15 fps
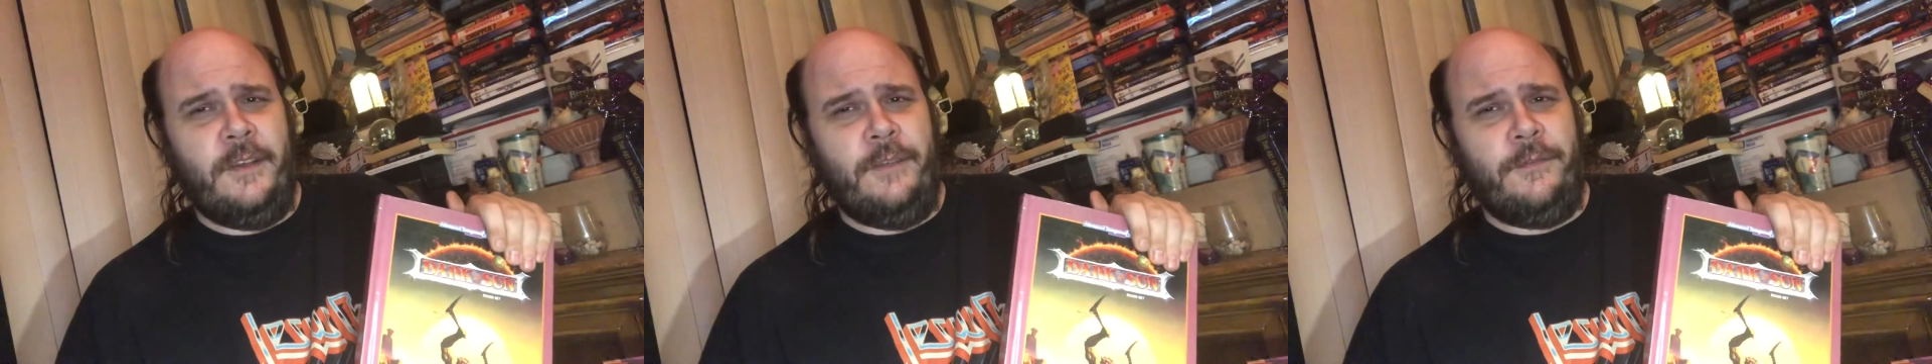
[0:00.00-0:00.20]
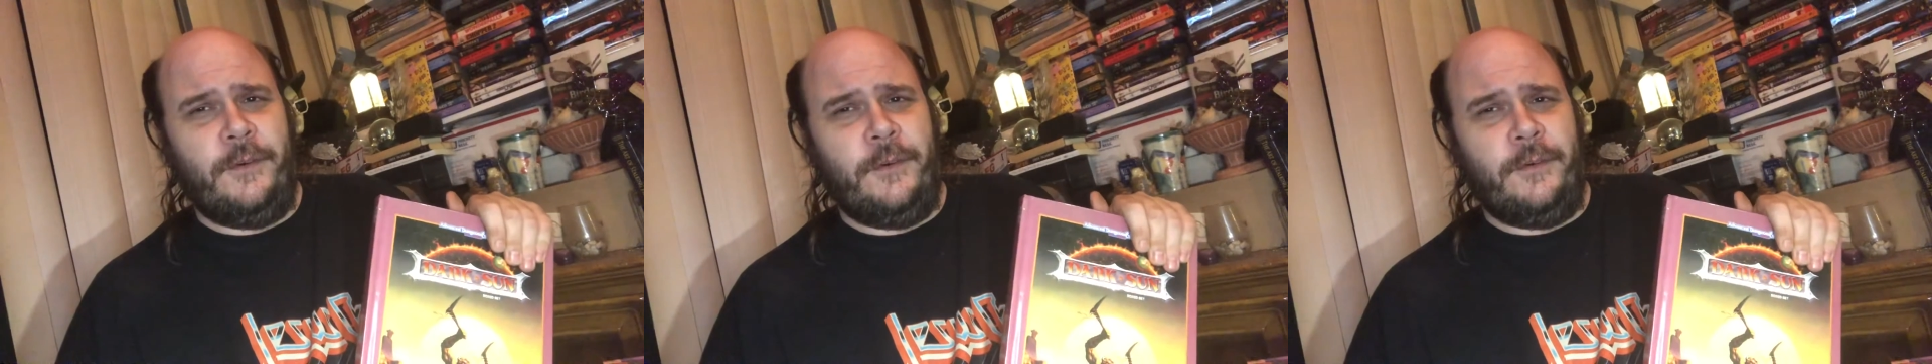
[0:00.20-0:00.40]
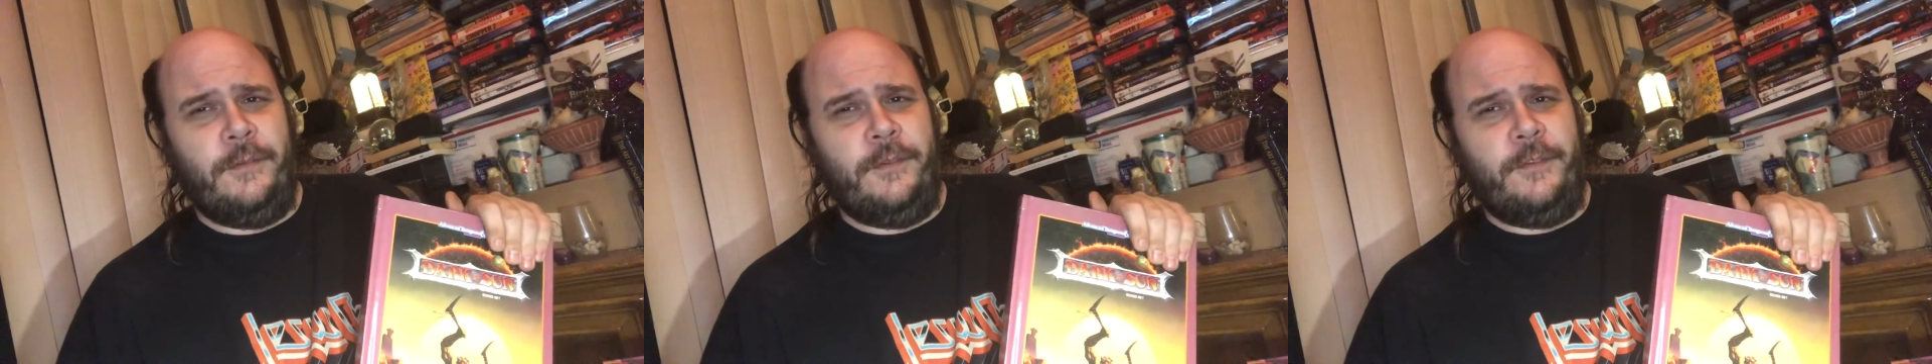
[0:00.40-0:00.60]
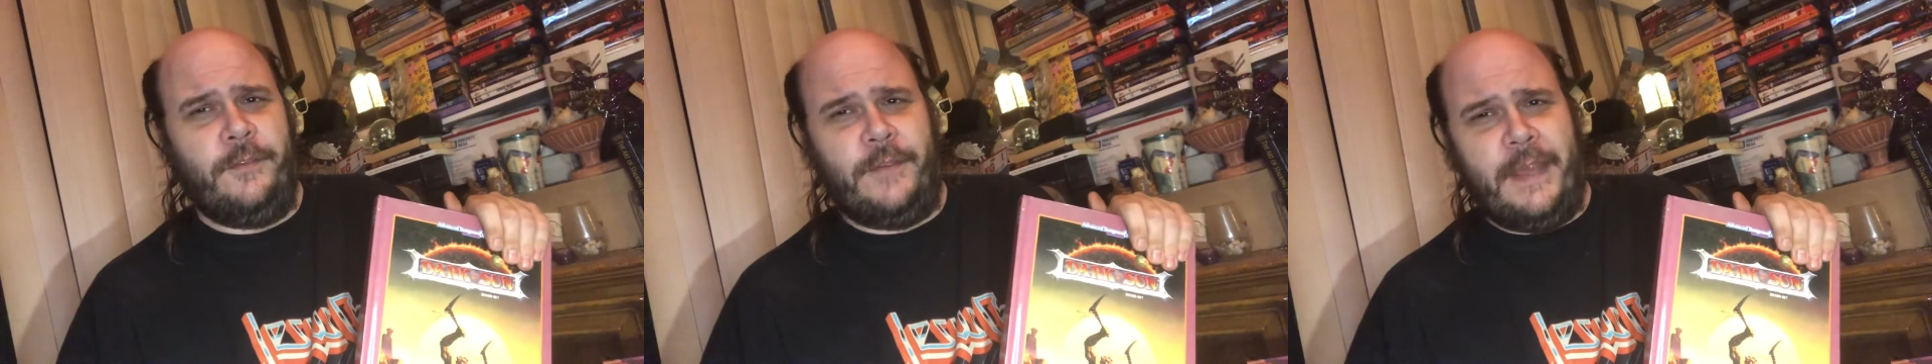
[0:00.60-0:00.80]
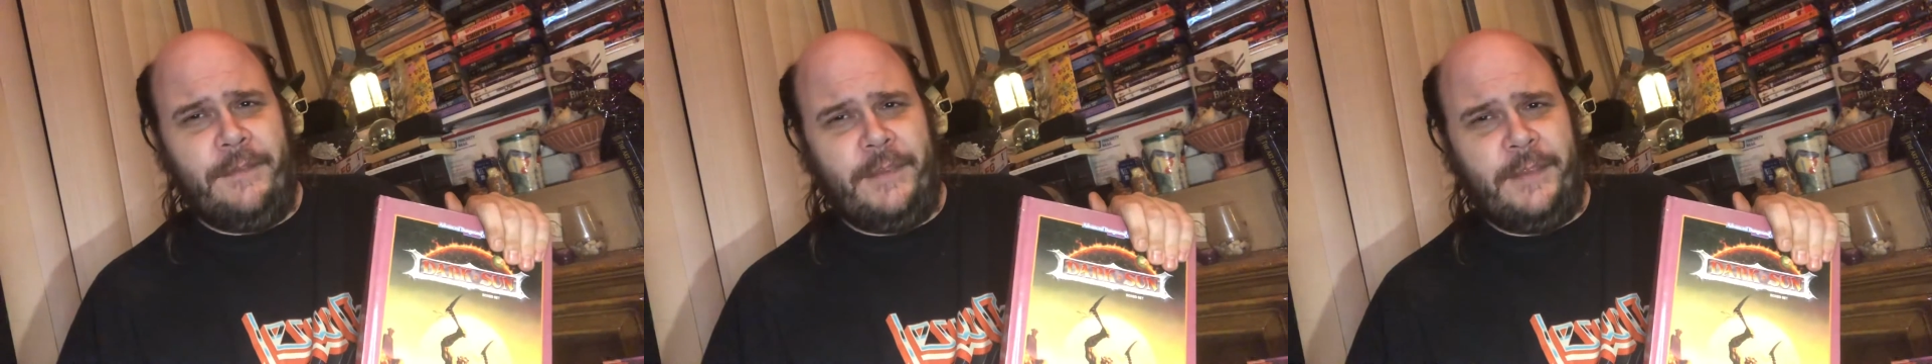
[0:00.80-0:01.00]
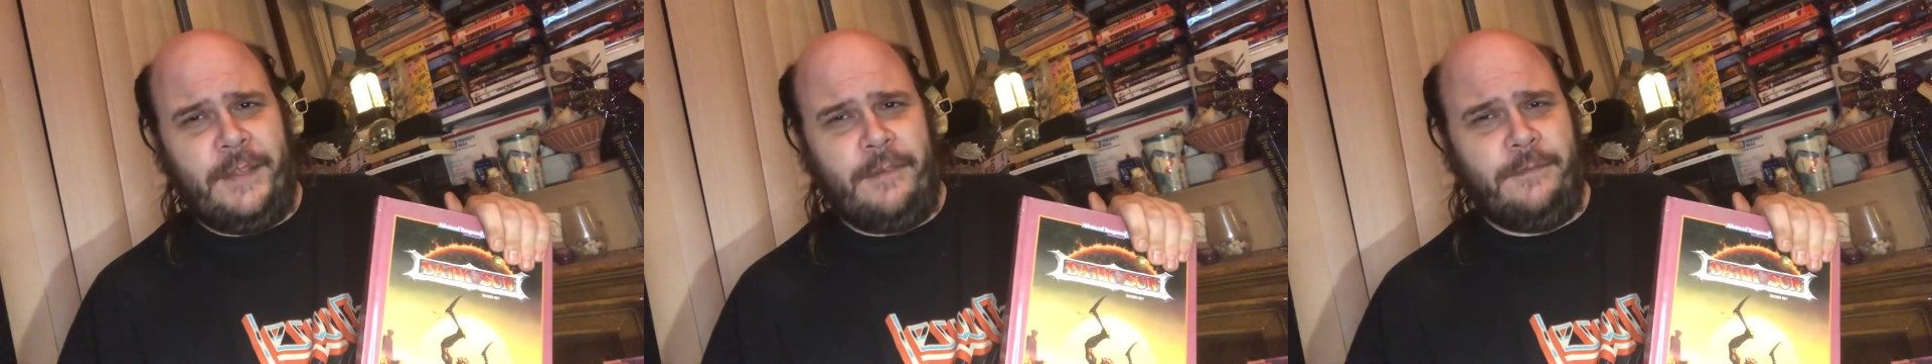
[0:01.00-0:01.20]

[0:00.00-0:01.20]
for surviving the